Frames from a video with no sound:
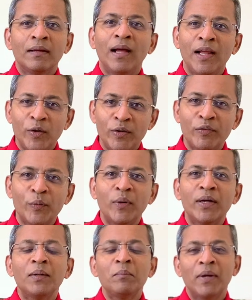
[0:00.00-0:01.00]
Hello
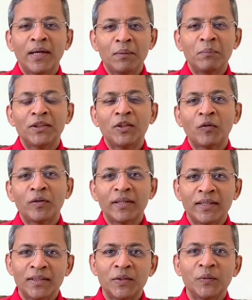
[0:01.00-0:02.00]
everyone, my name is Dr.
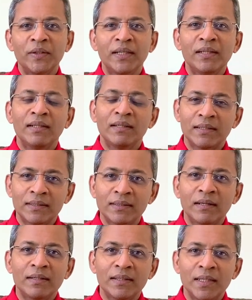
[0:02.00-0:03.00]
Yesudian, a
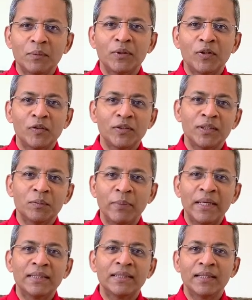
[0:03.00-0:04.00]
consultant dermatologist
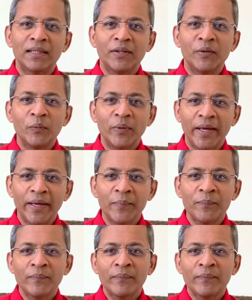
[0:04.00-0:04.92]
based in the UK.